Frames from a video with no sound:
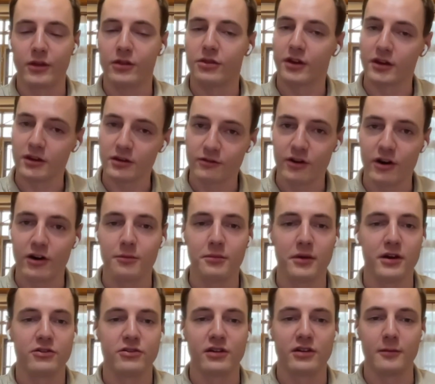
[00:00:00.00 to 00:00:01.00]
Thank you very
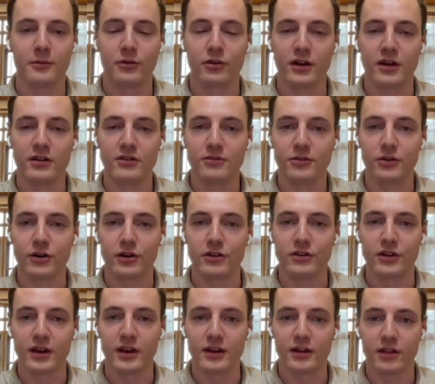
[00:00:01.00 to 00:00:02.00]
much, Laimonas, for
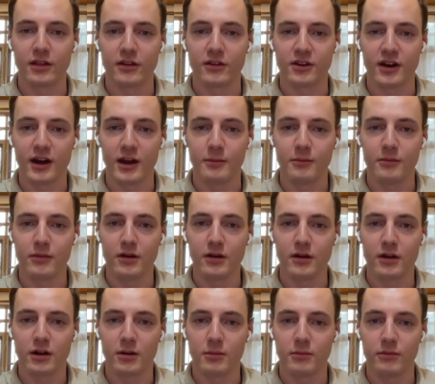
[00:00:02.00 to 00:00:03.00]
taking the time
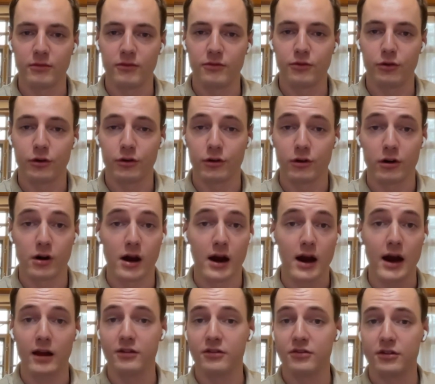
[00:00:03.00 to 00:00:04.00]
for your
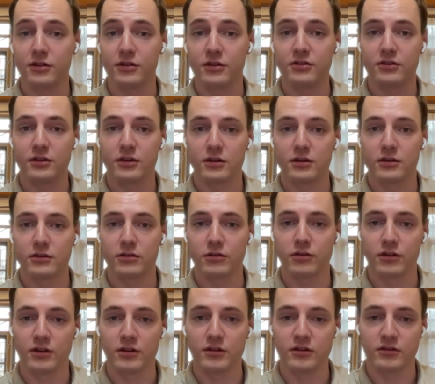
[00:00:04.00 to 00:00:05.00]
answers to
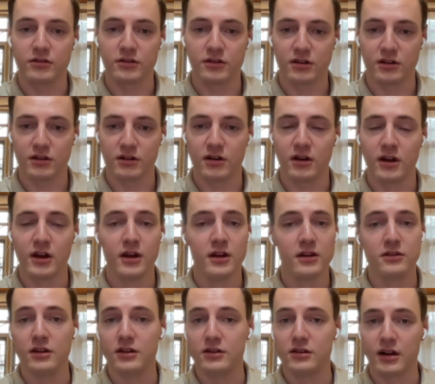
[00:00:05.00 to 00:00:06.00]
these
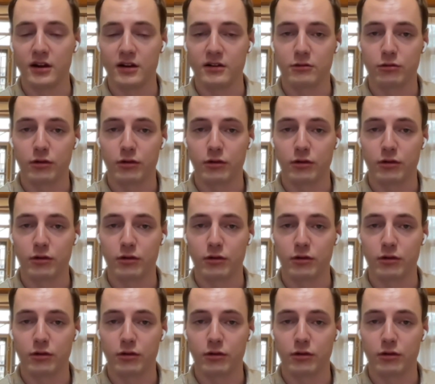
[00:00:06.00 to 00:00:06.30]
detailed